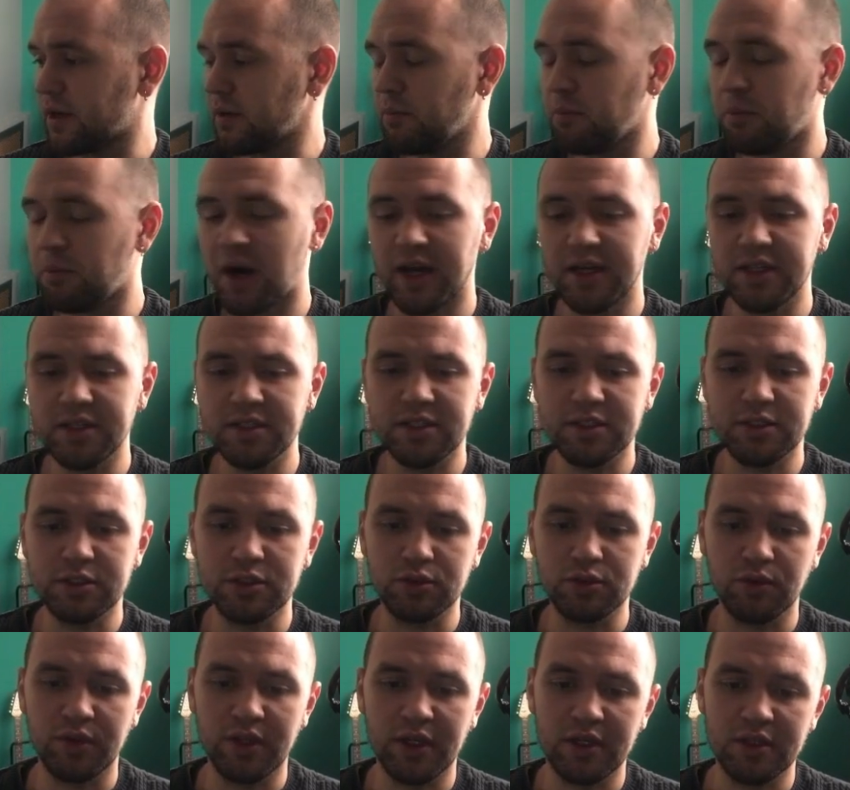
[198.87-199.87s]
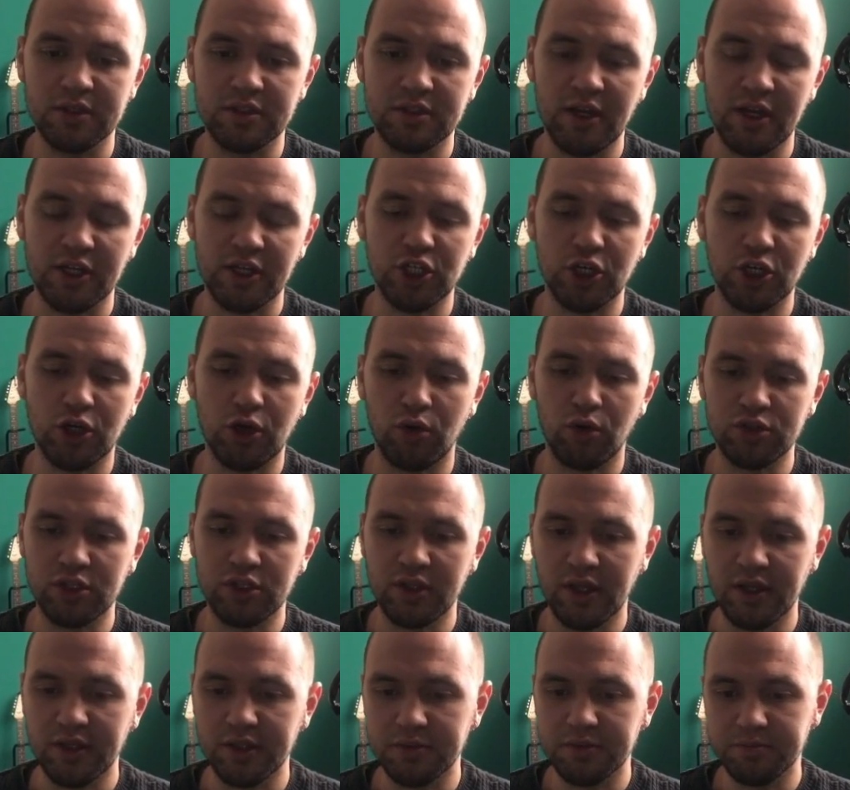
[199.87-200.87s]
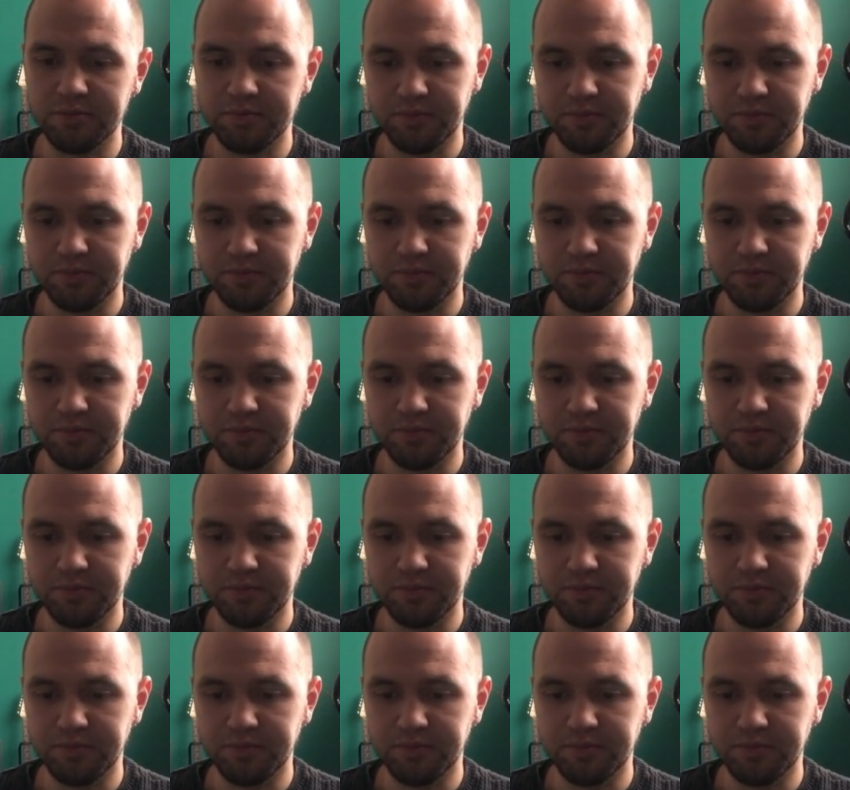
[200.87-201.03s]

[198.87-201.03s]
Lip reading: bind to the texture coordinate.